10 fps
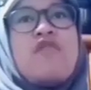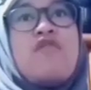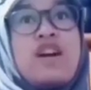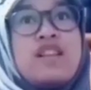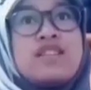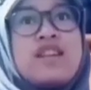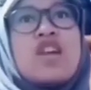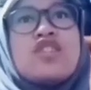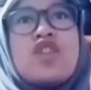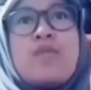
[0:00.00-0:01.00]
First,
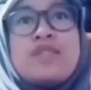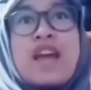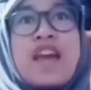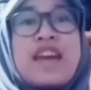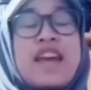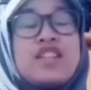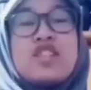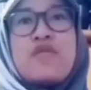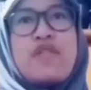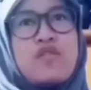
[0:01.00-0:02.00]
stop saying it's
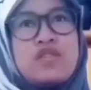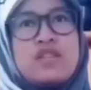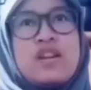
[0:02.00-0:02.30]
difficult.